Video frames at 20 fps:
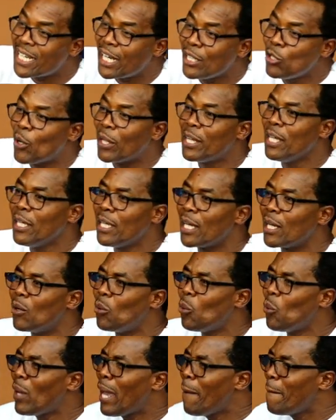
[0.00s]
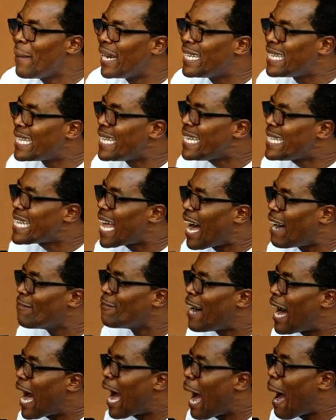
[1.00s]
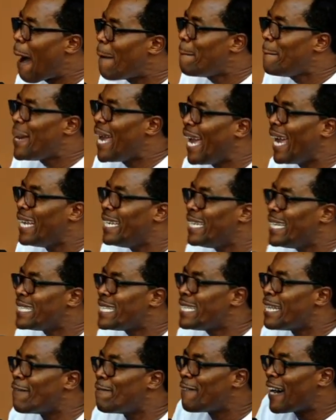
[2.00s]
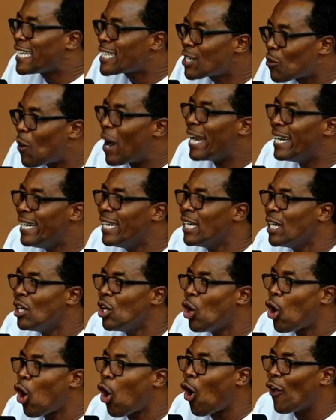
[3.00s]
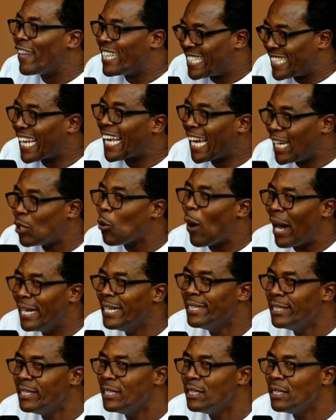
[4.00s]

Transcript: You are thinking, where might this have happened? Is it the first one or the second one?